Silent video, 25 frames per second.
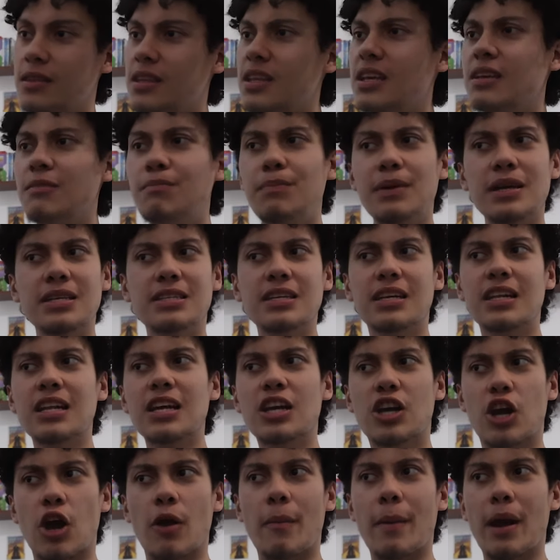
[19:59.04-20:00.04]
Nick
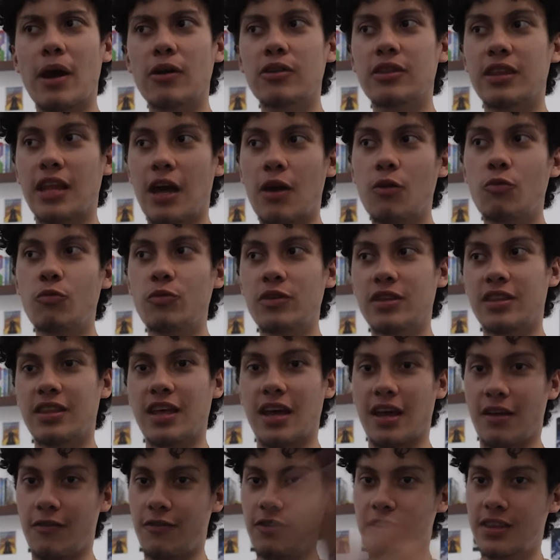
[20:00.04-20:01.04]
basically come out now with
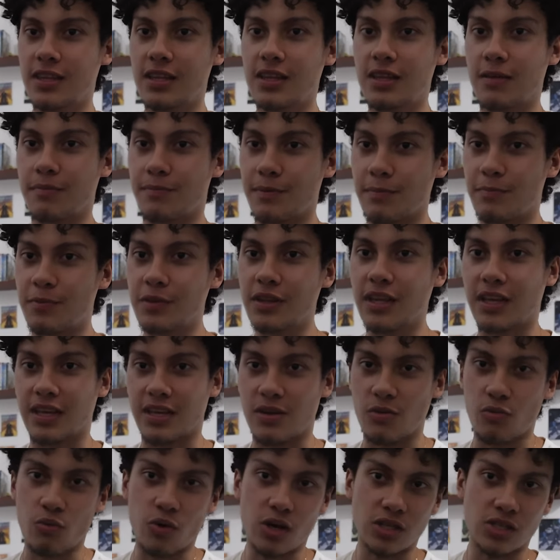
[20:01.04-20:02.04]
everything the people
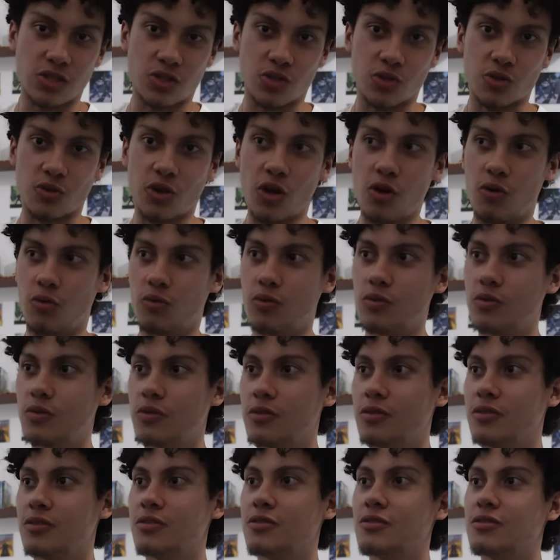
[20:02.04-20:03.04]
that he wants to
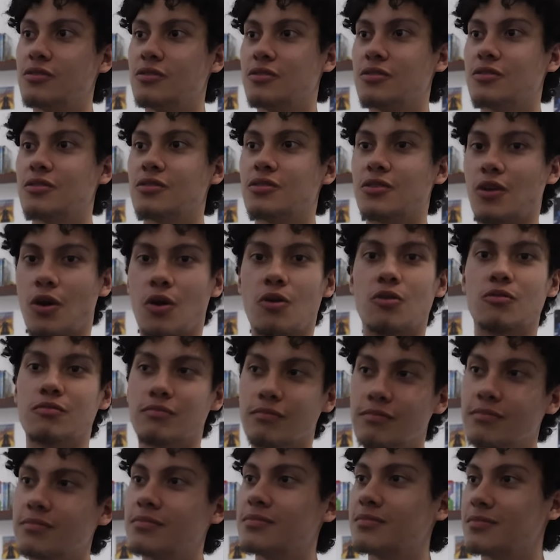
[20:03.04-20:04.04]
know.
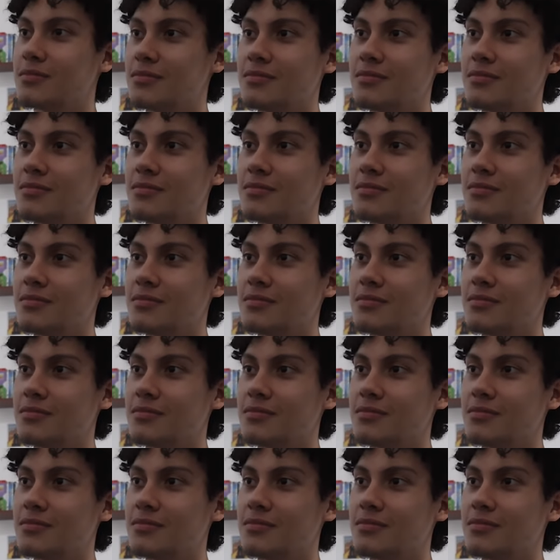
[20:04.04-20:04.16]
So...